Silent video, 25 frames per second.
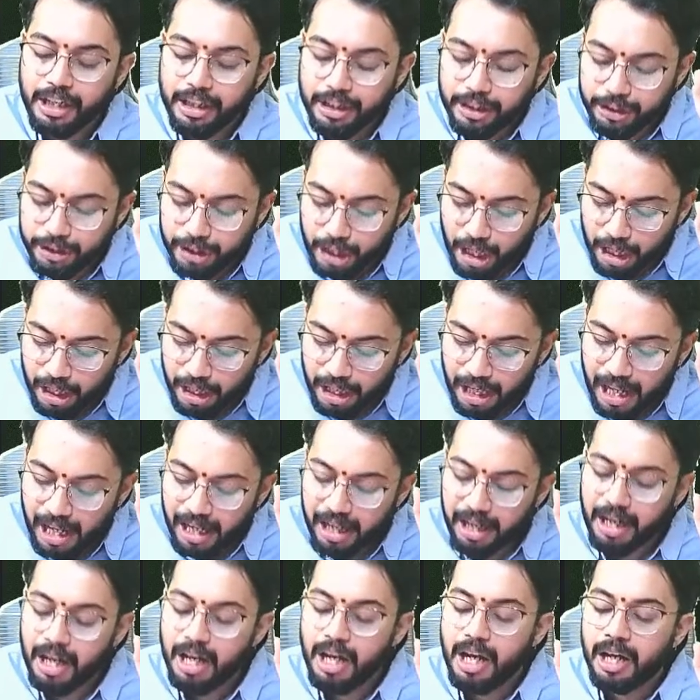journal,
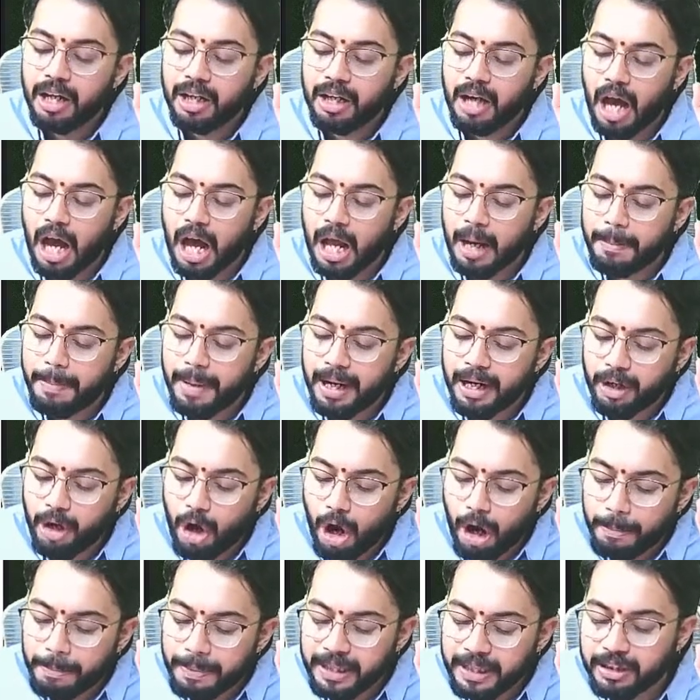carbon
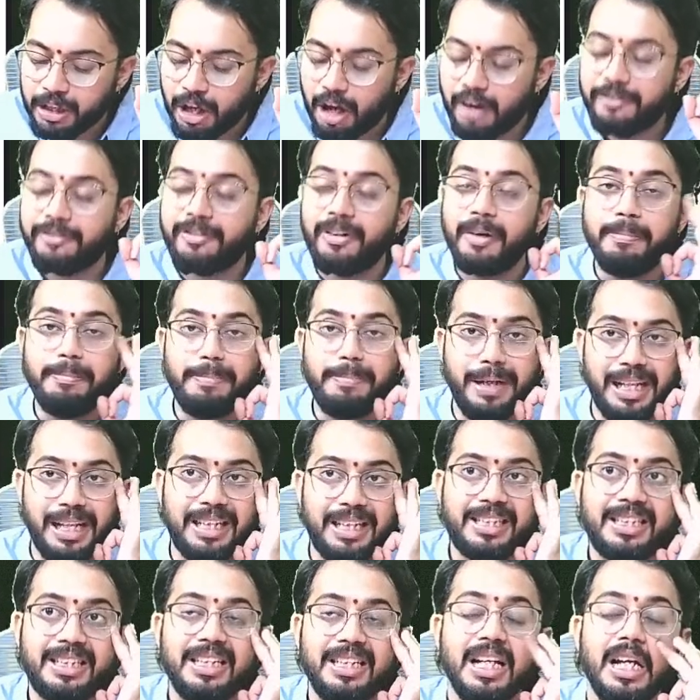copies of
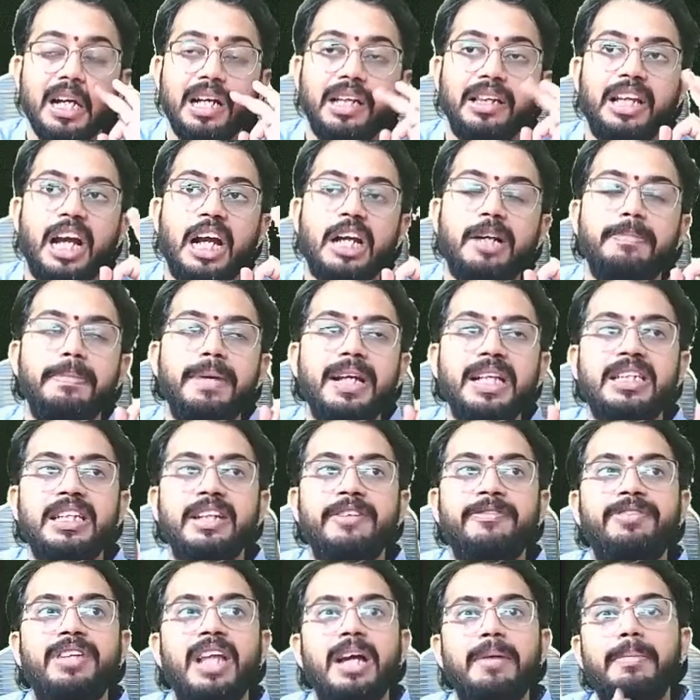bills. That means if
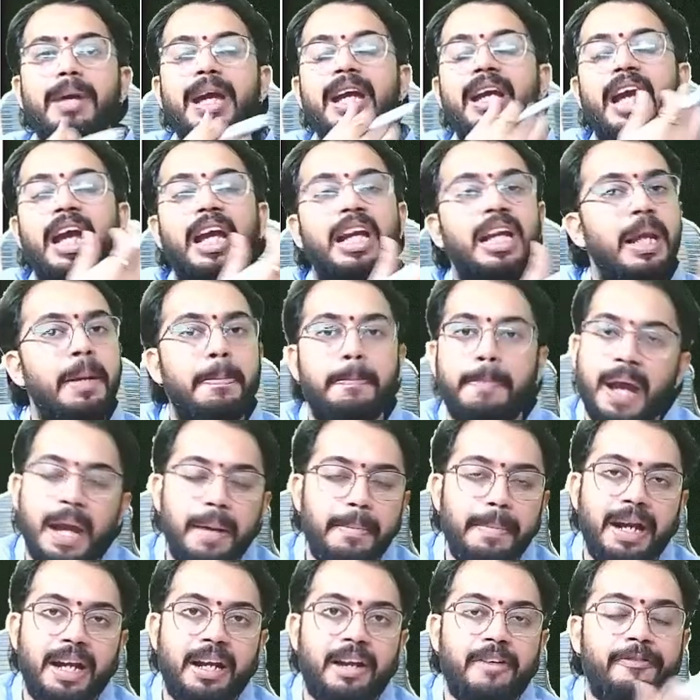they make any
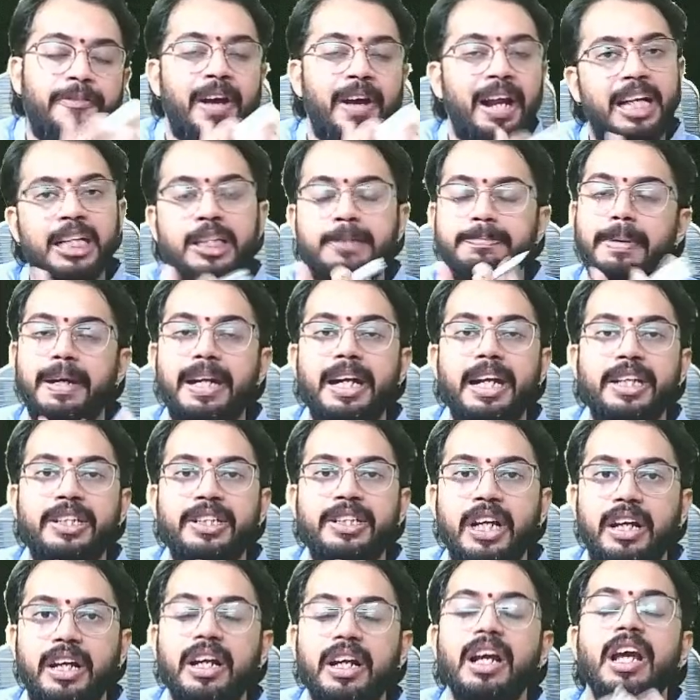payment for
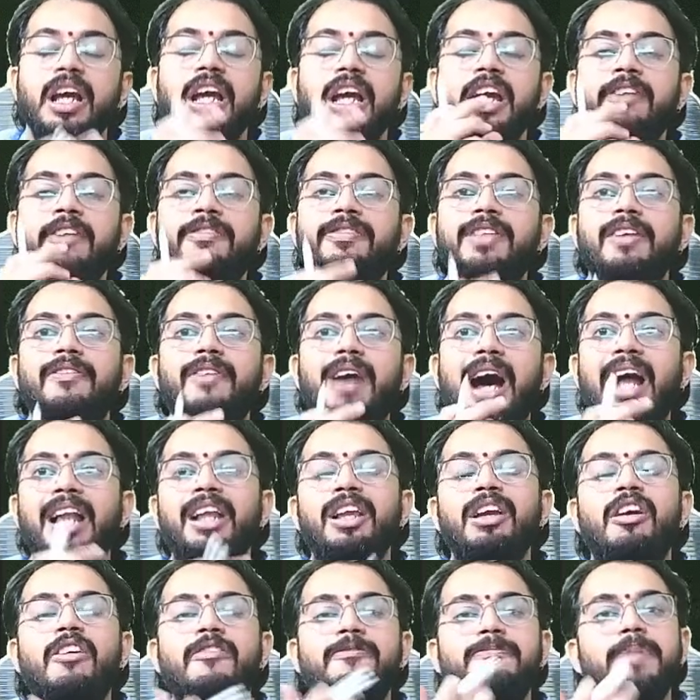expenditure, if the value
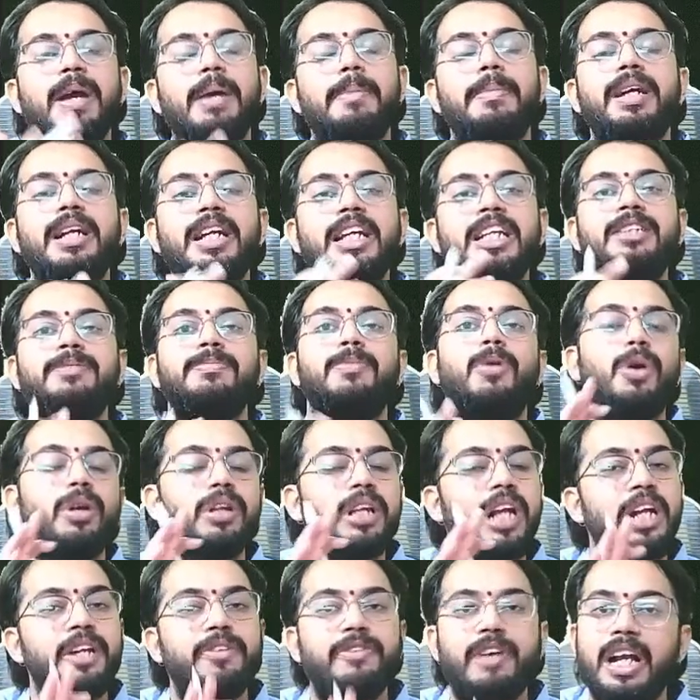of payment is more
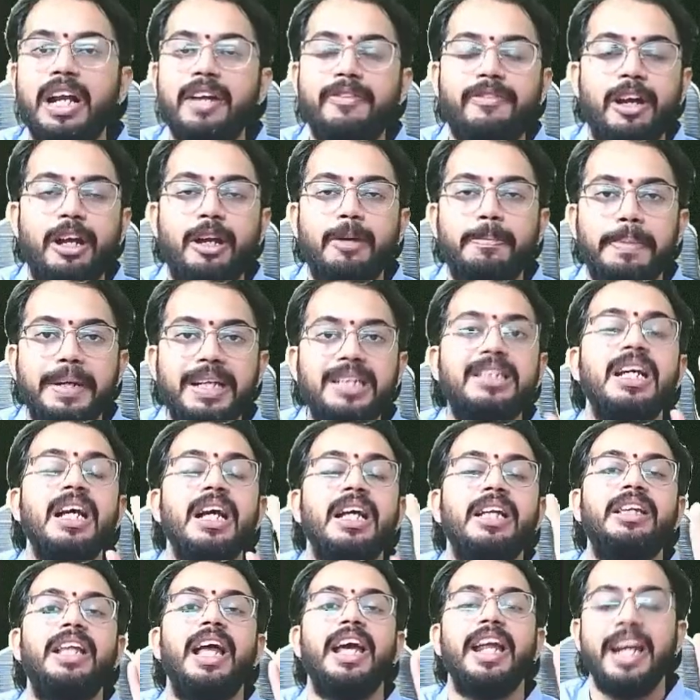than 25 rupees,
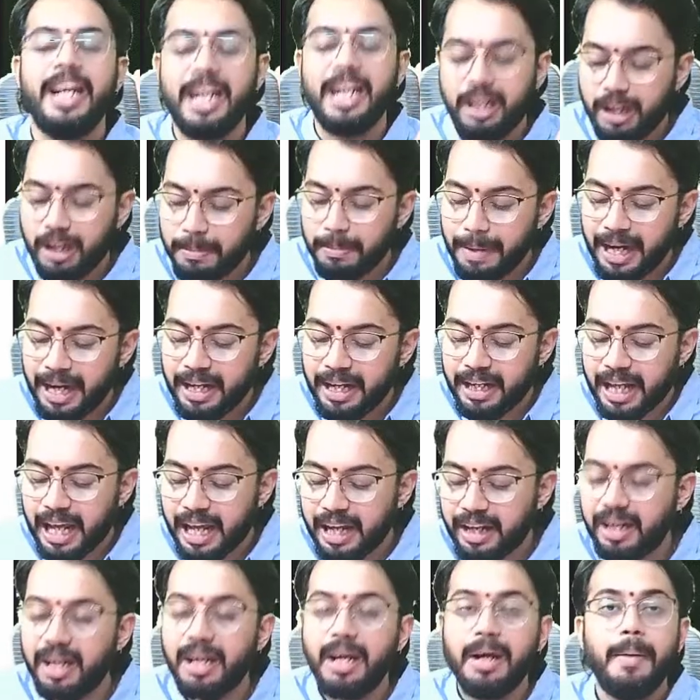they need to
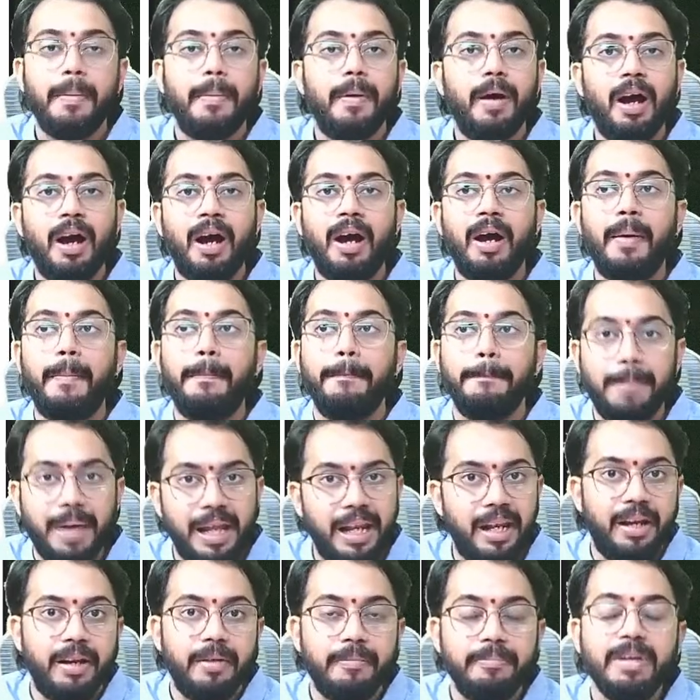maintain a bill.
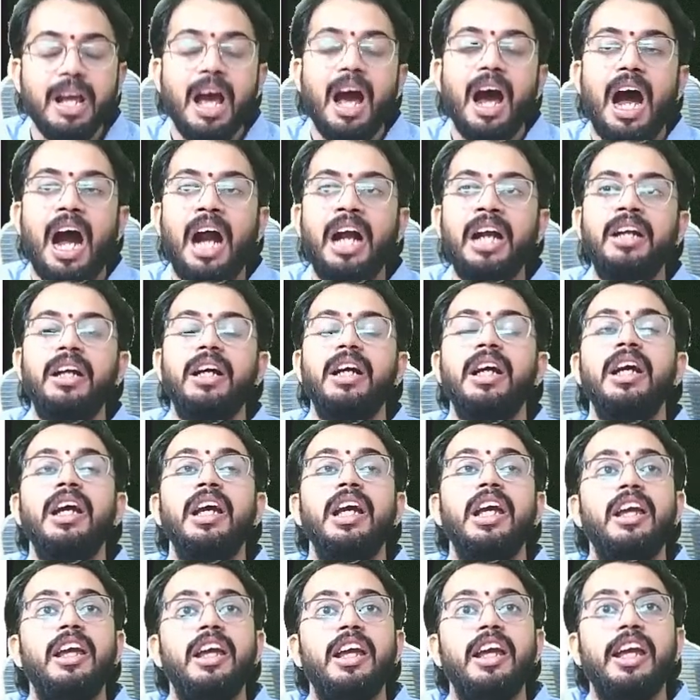And
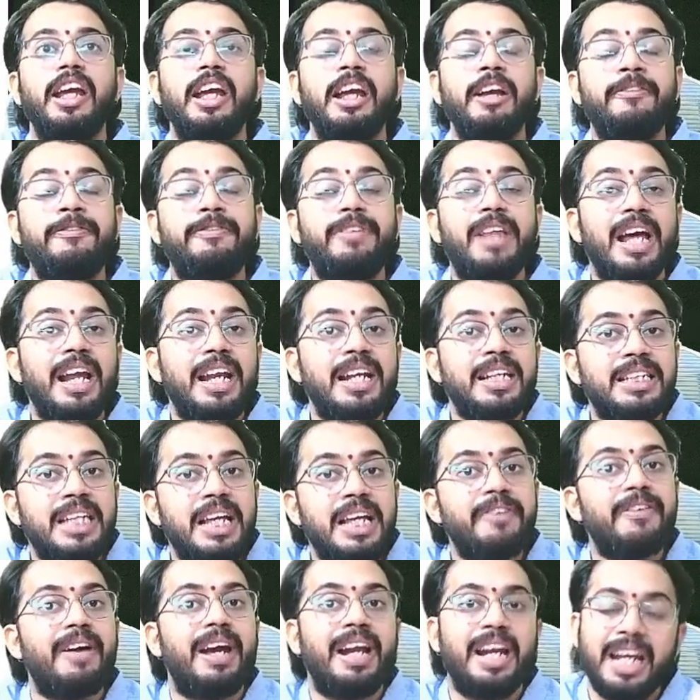if they receive
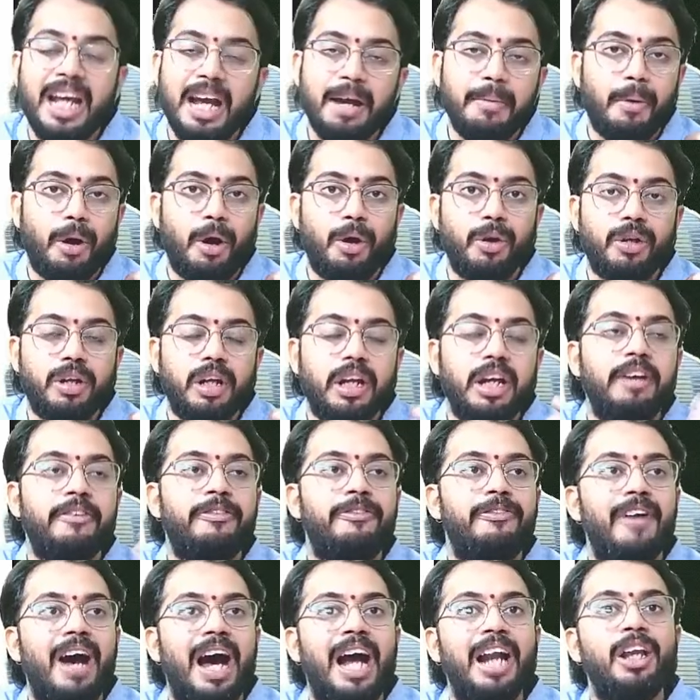any amount, if
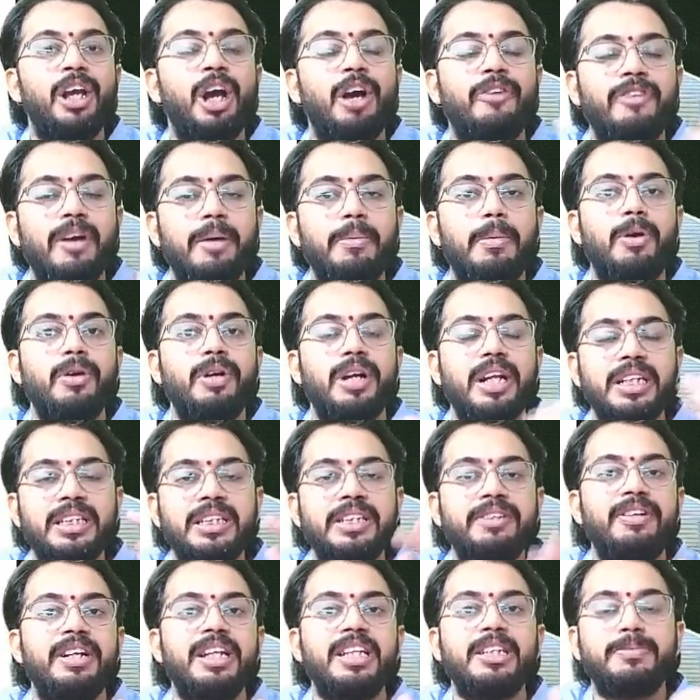value of amount received
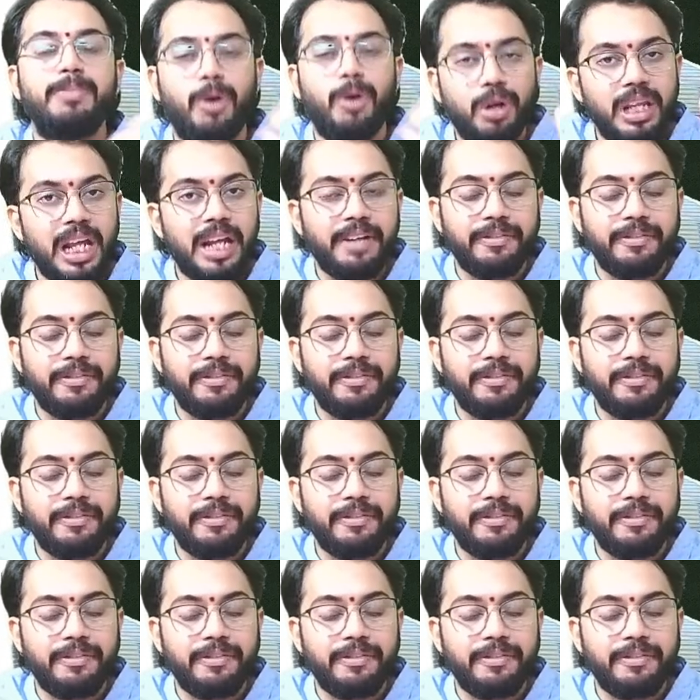is more than